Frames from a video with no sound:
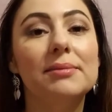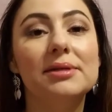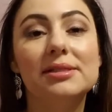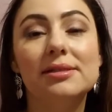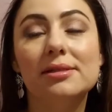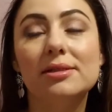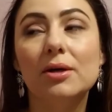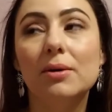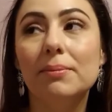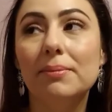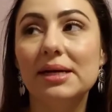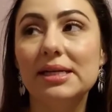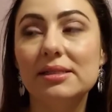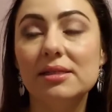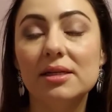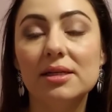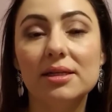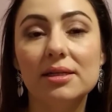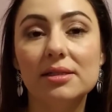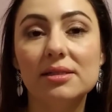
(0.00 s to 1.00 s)
It's still
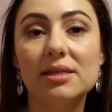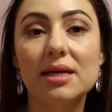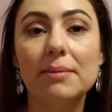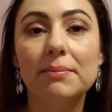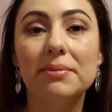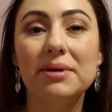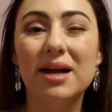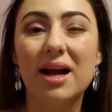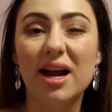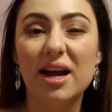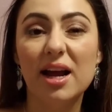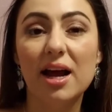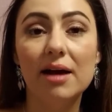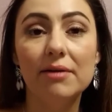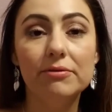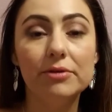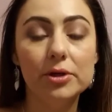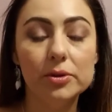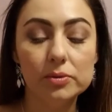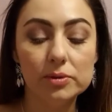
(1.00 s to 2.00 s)
basically the same, but I
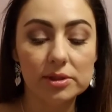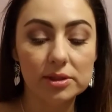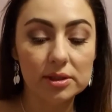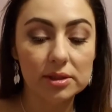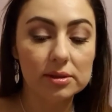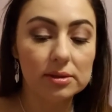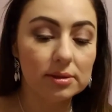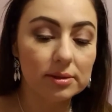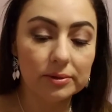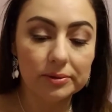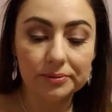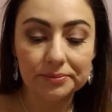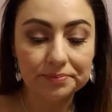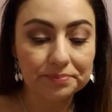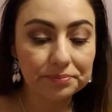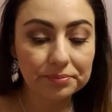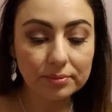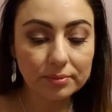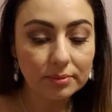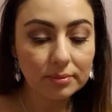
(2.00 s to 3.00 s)
have used it. So
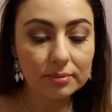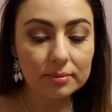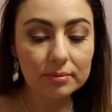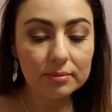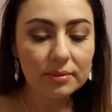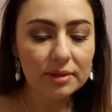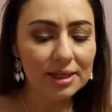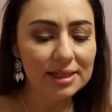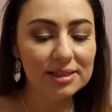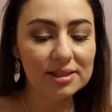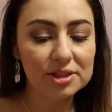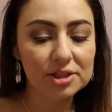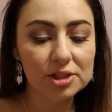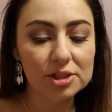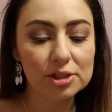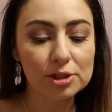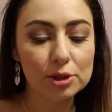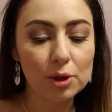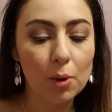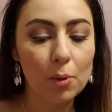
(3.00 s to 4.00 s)
it's
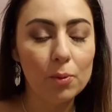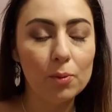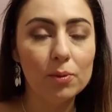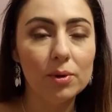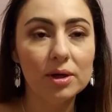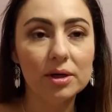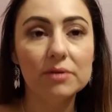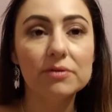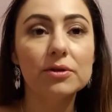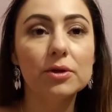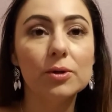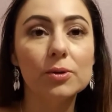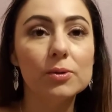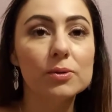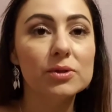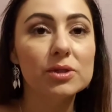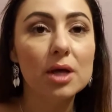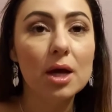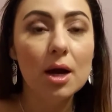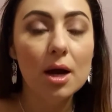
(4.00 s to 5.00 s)
just one of
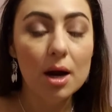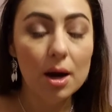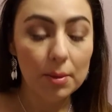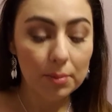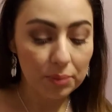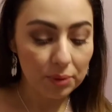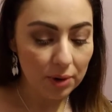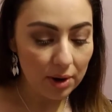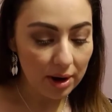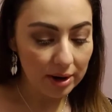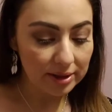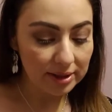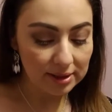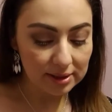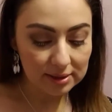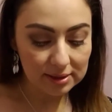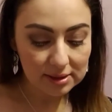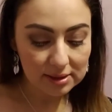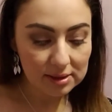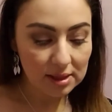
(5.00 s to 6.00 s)
those
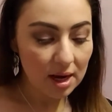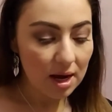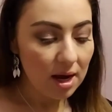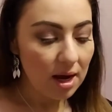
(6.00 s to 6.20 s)
products.